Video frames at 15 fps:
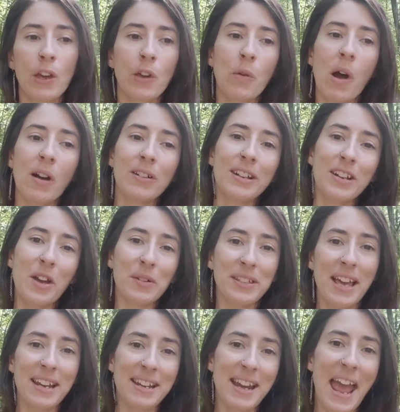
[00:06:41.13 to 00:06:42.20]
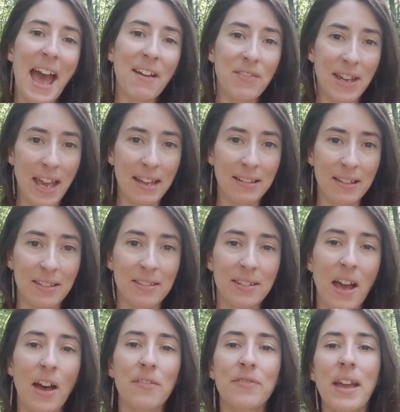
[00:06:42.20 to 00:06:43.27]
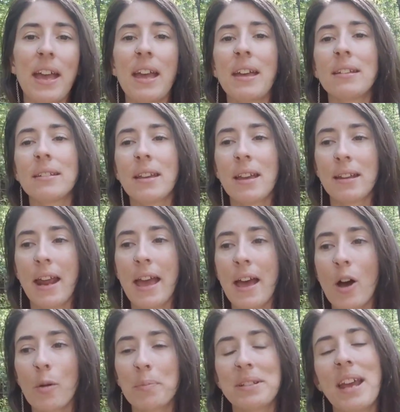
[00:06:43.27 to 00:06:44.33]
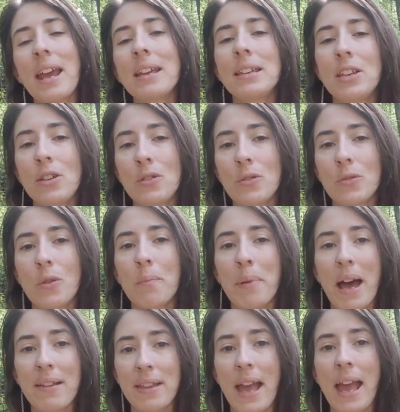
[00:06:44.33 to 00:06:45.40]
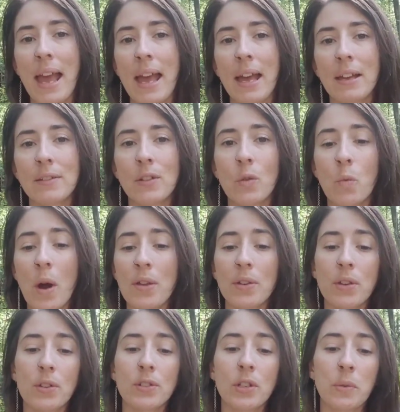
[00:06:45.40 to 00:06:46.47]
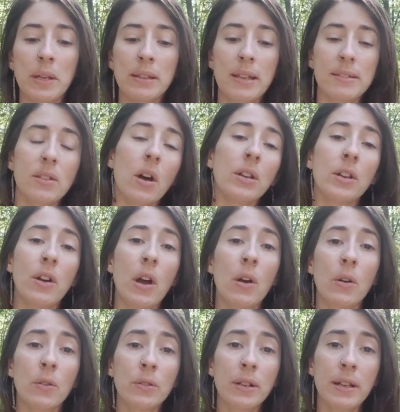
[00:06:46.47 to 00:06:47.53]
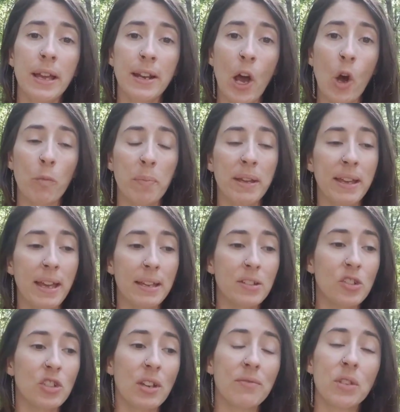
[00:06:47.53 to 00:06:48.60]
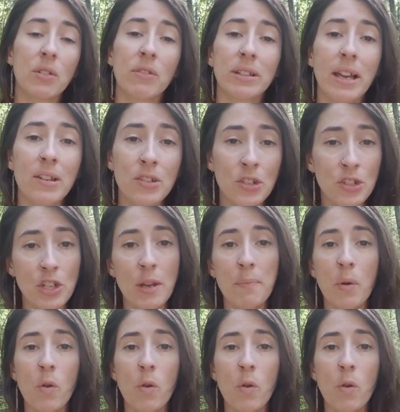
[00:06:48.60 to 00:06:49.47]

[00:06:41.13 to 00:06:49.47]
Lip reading: who already knows how to navigate this stuff and can help take you by the hand, whether you're doing this on your own and hoping it shifts your relationship,